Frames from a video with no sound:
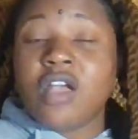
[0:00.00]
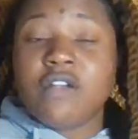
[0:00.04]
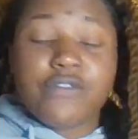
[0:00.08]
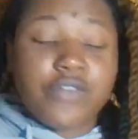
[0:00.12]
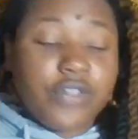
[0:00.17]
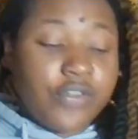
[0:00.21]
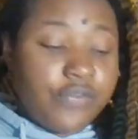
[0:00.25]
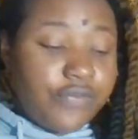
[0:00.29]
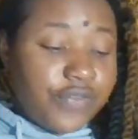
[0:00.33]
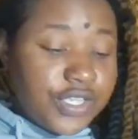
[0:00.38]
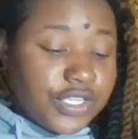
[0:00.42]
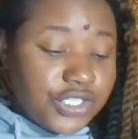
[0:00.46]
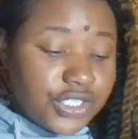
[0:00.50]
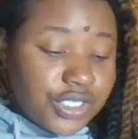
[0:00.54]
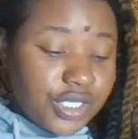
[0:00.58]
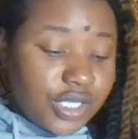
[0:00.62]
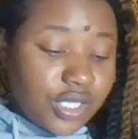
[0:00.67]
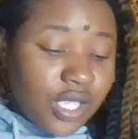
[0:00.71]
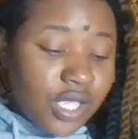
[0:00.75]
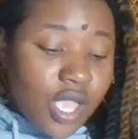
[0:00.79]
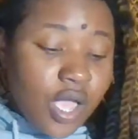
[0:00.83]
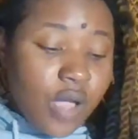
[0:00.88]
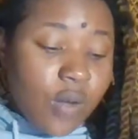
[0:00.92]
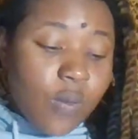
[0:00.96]
For
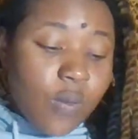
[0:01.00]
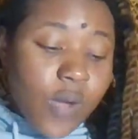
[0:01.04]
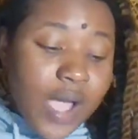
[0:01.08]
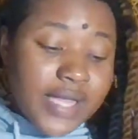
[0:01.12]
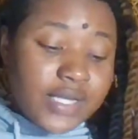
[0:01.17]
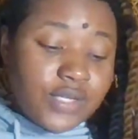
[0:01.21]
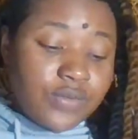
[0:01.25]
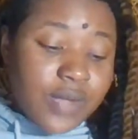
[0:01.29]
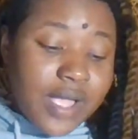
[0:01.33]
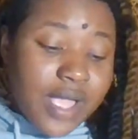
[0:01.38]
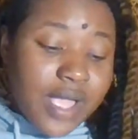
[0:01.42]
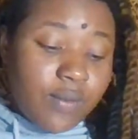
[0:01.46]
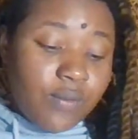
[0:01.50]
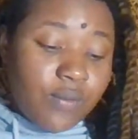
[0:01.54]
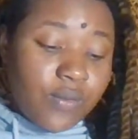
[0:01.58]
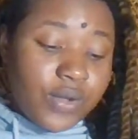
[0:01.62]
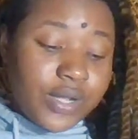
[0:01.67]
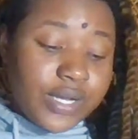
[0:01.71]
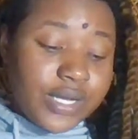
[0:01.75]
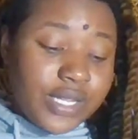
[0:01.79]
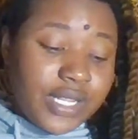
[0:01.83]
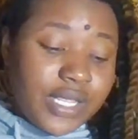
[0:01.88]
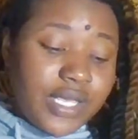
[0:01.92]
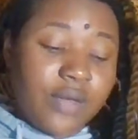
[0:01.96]
vision, why do I
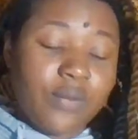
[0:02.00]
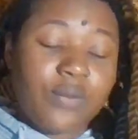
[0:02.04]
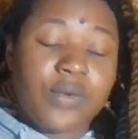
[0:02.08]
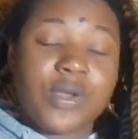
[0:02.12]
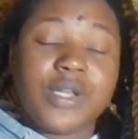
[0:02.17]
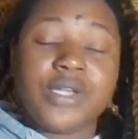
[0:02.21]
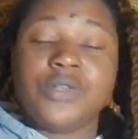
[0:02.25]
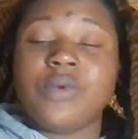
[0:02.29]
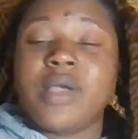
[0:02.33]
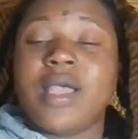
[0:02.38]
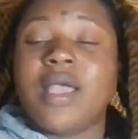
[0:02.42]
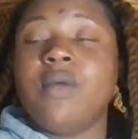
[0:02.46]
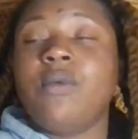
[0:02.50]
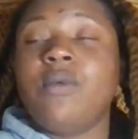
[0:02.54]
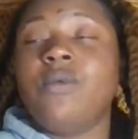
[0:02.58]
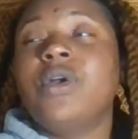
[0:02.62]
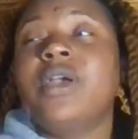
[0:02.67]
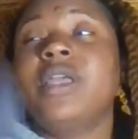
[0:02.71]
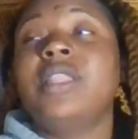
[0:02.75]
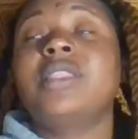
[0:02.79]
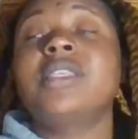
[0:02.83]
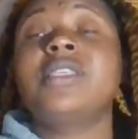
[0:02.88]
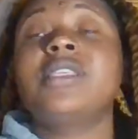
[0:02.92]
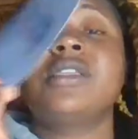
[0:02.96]
want it and what do I
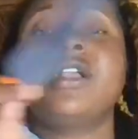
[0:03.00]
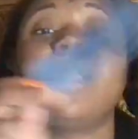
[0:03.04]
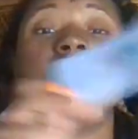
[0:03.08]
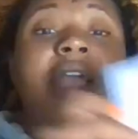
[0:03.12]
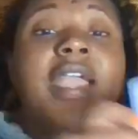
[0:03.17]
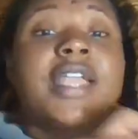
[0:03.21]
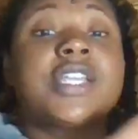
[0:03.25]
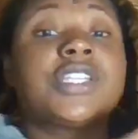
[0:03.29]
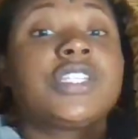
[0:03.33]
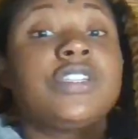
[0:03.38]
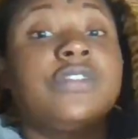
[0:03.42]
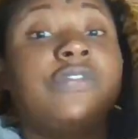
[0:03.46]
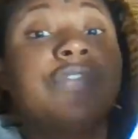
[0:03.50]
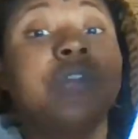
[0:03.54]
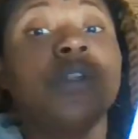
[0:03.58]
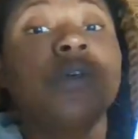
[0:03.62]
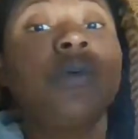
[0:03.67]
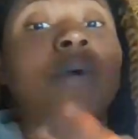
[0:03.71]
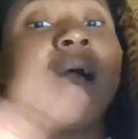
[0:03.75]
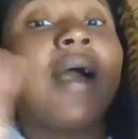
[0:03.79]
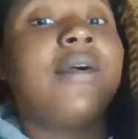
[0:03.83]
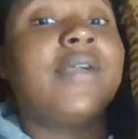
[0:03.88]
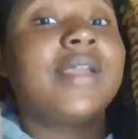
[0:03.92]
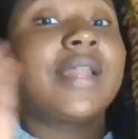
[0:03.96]
want? This card actually flew
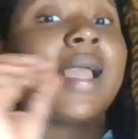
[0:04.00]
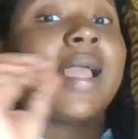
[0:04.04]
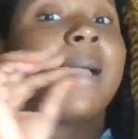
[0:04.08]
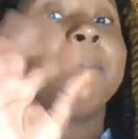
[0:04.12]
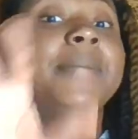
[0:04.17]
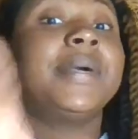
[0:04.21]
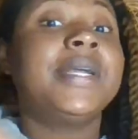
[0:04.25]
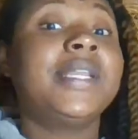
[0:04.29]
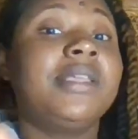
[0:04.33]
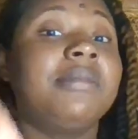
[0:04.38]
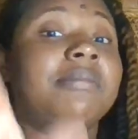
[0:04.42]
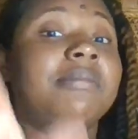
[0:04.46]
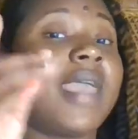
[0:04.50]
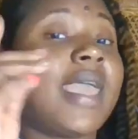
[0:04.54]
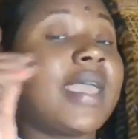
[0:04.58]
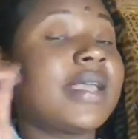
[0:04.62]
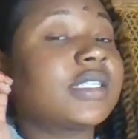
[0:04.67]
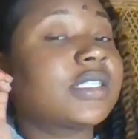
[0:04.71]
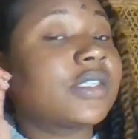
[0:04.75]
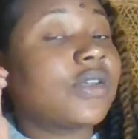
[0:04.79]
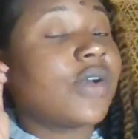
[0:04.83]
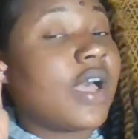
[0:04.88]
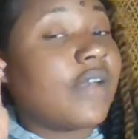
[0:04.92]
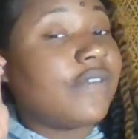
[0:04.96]
out and I put it back.
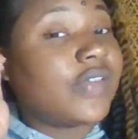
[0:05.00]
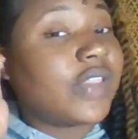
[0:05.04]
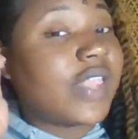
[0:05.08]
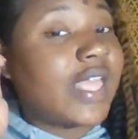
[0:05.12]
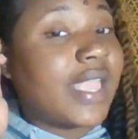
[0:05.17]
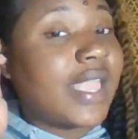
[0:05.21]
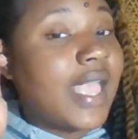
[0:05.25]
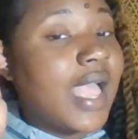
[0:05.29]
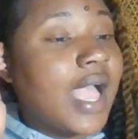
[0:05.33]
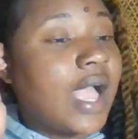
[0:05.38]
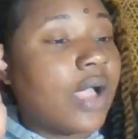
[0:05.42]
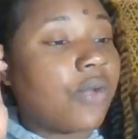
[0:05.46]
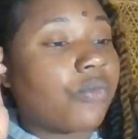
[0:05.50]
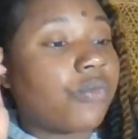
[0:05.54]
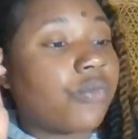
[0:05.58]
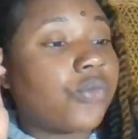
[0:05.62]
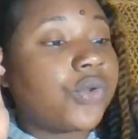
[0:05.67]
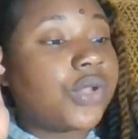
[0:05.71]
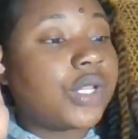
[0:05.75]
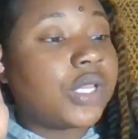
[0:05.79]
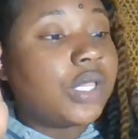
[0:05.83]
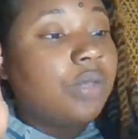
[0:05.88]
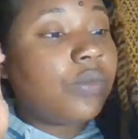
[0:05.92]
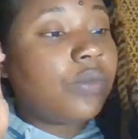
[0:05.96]
So I feel like God
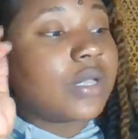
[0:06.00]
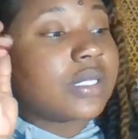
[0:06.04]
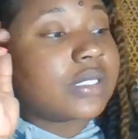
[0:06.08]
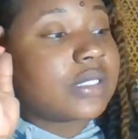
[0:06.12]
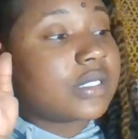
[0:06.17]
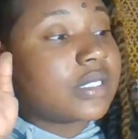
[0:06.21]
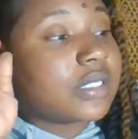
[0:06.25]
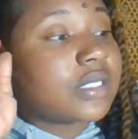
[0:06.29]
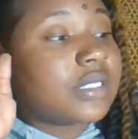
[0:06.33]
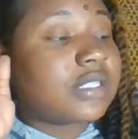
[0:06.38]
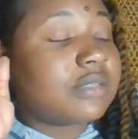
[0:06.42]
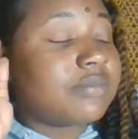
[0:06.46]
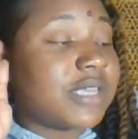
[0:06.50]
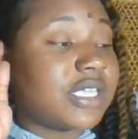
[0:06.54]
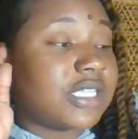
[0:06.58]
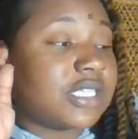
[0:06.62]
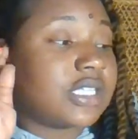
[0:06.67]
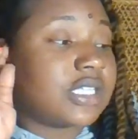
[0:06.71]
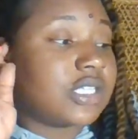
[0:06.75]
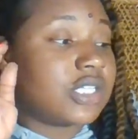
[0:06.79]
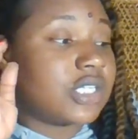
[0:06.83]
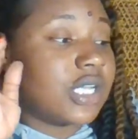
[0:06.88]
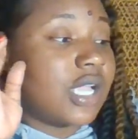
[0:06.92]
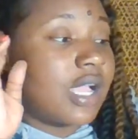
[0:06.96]
really wants this
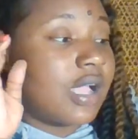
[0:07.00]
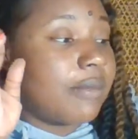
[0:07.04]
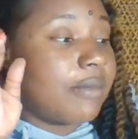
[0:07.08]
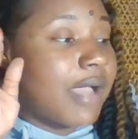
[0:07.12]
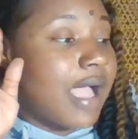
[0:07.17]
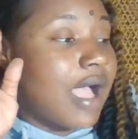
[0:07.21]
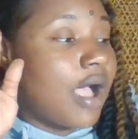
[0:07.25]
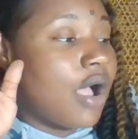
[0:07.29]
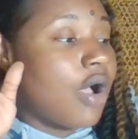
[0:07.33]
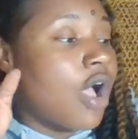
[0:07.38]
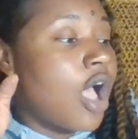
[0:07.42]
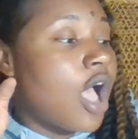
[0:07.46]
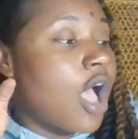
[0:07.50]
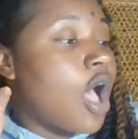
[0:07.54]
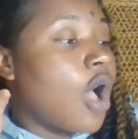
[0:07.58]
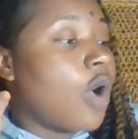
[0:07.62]
message to come out.